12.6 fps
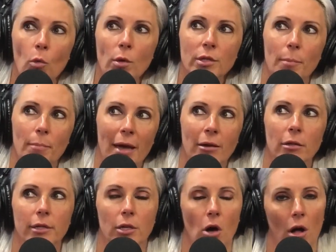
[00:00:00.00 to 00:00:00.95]
a
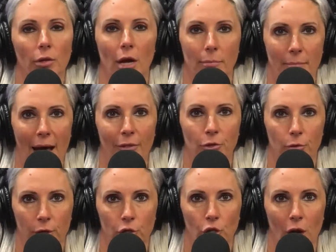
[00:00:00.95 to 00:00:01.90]
penalty called on Matthew
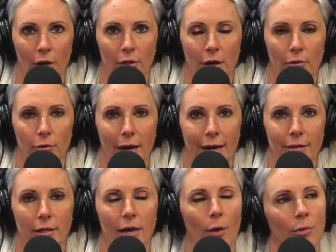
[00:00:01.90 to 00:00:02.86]
Tkachuk the other night
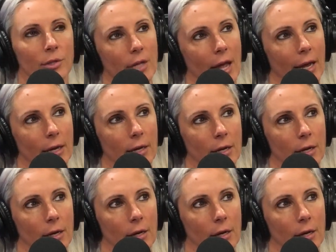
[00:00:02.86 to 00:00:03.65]
that I was like,